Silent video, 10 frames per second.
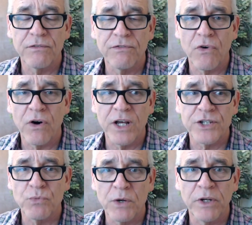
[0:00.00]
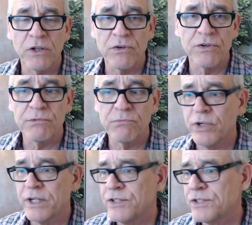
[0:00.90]
for us when we learn to
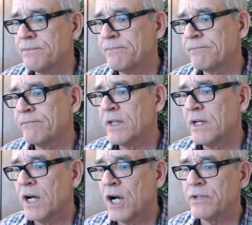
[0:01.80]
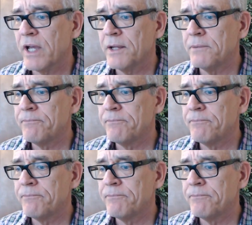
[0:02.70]
bridge. Okay.